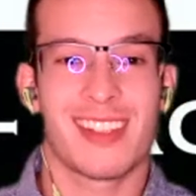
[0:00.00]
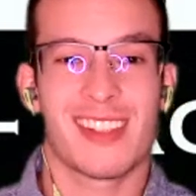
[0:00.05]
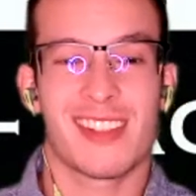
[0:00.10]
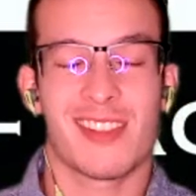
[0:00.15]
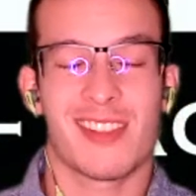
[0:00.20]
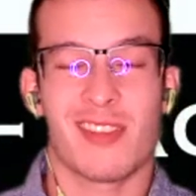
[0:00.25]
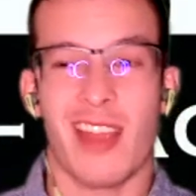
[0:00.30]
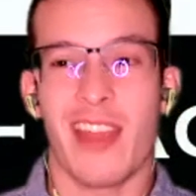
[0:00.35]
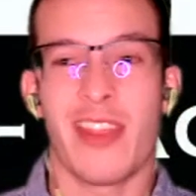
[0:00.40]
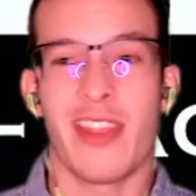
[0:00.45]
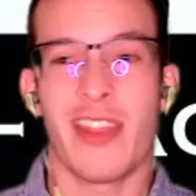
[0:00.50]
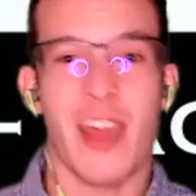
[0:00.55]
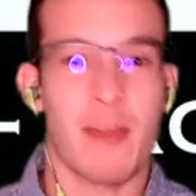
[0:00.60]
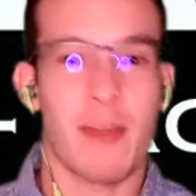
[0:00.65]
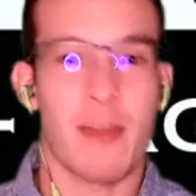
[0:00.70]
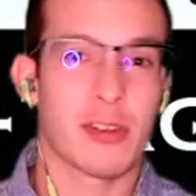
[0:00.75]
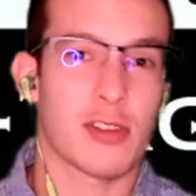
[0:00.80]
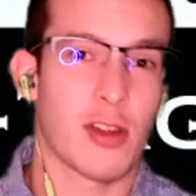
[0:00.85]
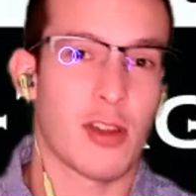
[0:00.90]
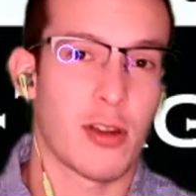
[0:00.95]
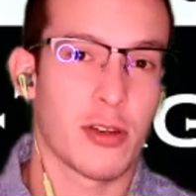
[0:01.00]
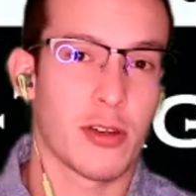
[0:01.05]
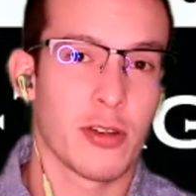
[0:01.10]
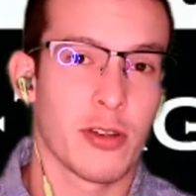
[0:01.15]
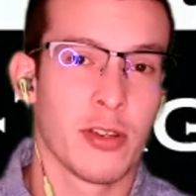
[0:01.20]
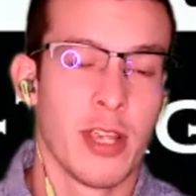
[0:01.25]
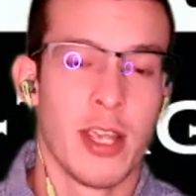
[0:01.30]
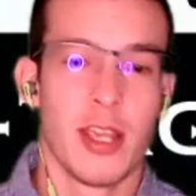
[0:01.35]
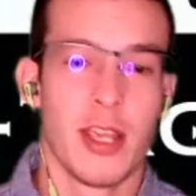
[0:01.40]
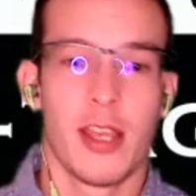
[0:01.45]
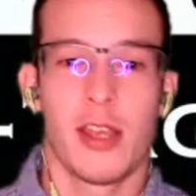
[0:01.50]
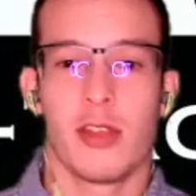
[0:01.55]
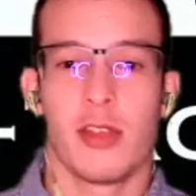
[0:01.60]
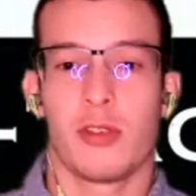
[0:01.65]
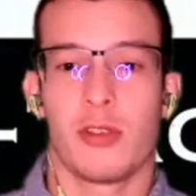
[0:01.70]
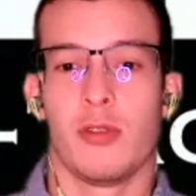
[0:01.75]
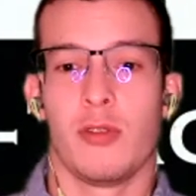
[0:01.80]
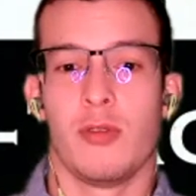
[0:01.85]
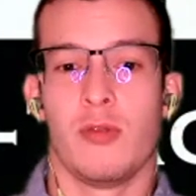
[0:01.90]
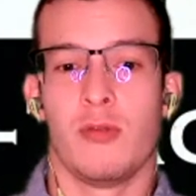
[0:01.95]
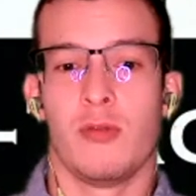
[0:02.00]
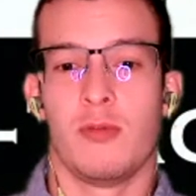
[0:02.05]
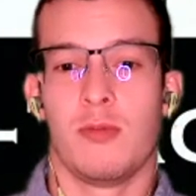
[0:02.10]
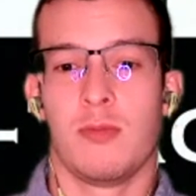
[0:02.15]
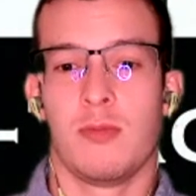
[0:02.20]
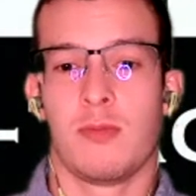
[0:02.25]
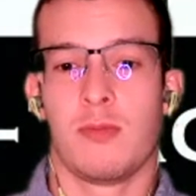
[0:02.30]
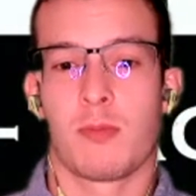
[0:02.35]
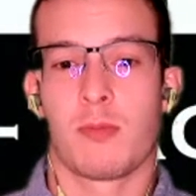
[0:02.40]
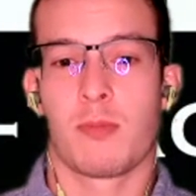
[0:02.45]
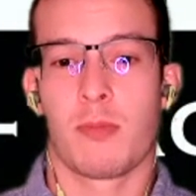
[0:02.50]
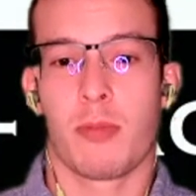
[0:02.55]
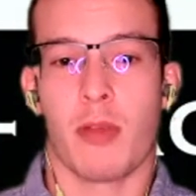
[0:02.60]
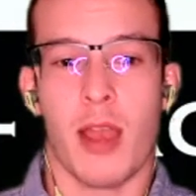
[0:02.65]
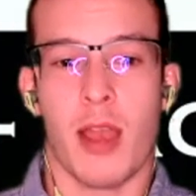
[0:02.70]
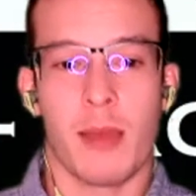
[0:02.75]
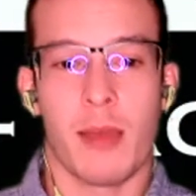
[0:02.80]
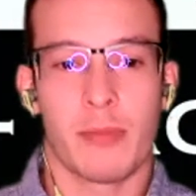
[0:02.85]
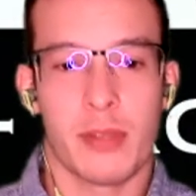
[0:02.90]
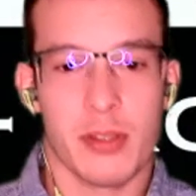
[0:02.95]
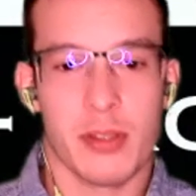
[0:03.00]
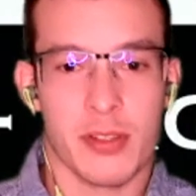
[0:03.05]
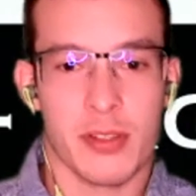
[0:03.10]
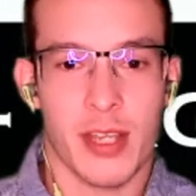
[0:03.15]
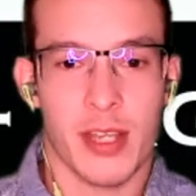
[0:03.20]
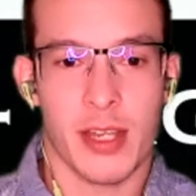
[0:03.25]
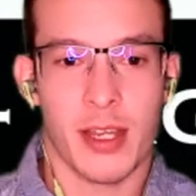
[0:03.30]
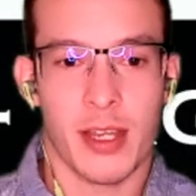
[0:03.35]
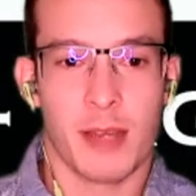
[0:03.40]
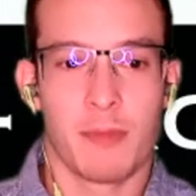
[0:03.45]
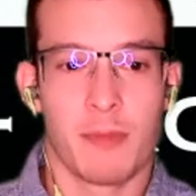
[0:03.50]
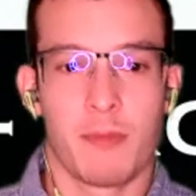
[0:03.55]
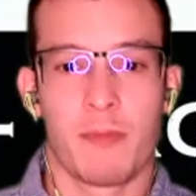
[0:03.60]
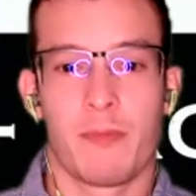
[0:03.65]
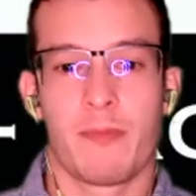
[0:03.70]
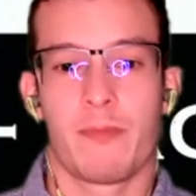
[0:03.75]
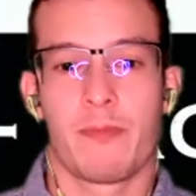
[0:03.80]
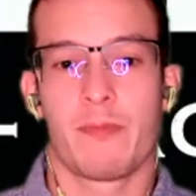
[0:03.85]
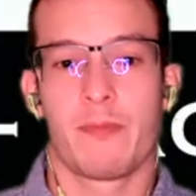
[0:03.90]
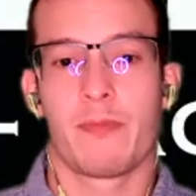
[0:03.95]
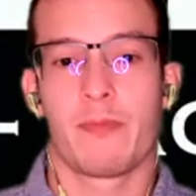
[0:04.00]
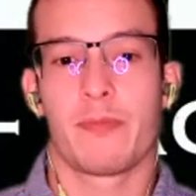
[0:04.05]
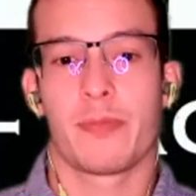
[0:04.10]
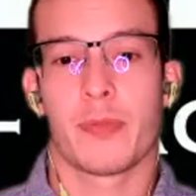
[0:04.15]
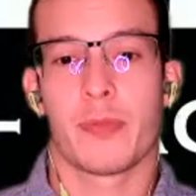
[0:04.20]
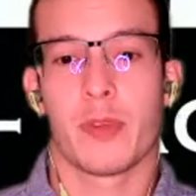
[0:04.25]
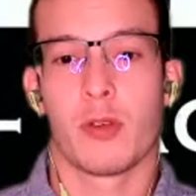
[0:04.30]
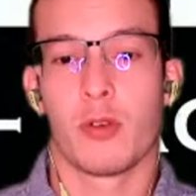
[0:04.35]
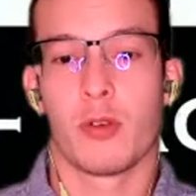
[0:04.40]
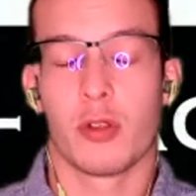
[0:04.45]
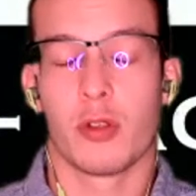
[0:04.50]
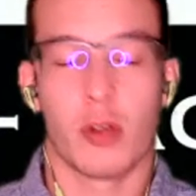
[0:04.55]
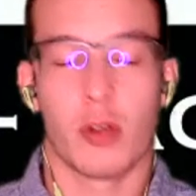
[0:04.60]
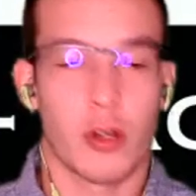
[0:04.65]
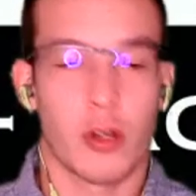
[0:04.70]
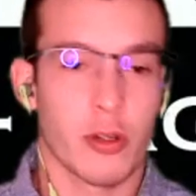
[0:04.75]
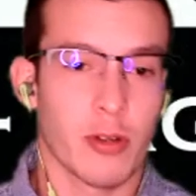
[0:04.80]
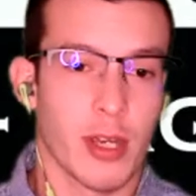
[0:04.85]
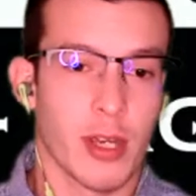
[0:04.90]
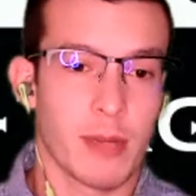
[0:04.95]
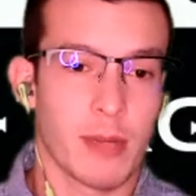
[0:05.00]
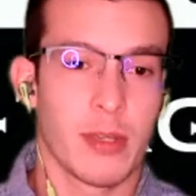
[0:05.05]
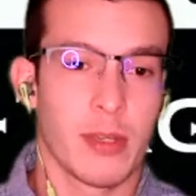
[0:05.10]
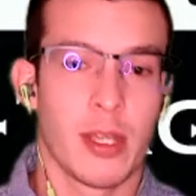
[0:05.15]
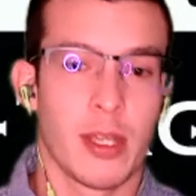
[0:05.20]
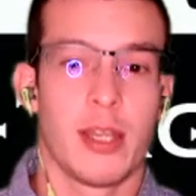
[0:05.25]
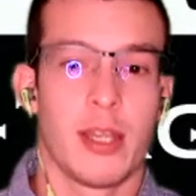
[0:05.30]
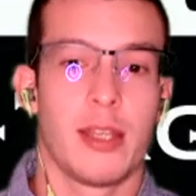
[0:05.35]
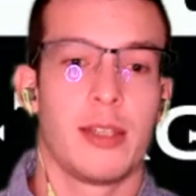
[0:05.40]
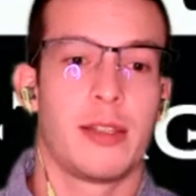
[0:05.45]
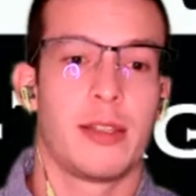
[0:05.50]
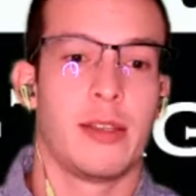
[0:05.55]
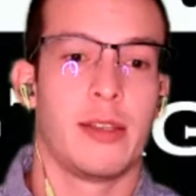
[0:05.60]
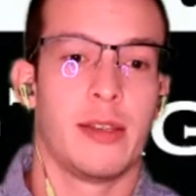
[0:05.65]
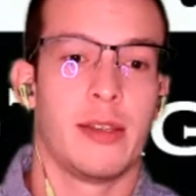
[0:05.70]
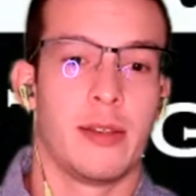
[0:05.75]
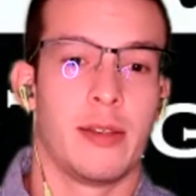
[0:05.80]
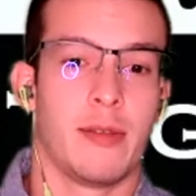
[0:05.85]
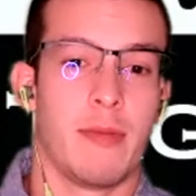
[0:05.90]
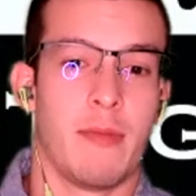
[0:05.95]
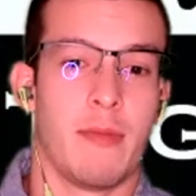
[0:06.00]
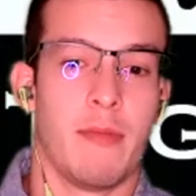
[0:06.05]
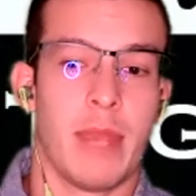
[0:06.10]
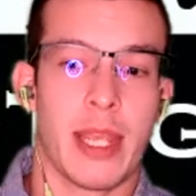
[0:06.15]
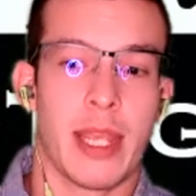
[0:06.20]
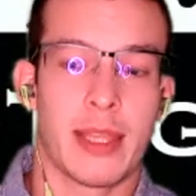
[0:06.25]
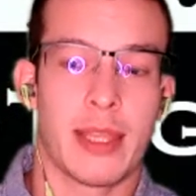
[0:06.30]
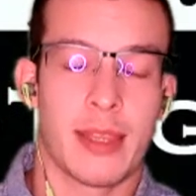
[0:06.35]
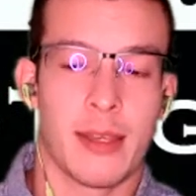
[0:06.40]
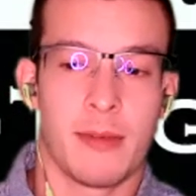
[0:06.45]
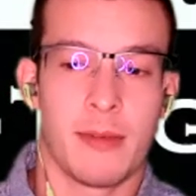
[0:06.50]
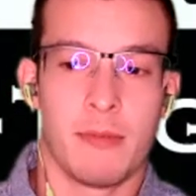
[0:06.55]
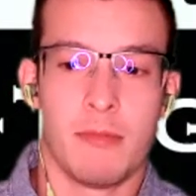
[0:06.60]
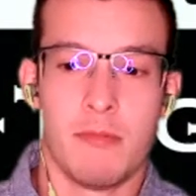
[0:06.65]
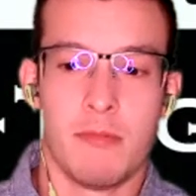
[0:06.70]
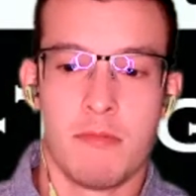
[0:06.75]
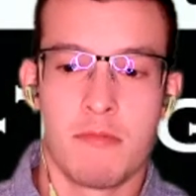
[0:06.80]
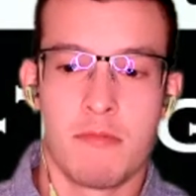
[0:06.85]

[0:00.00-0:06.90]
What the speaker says: try that much harder to prompt your son up or daughter up to make them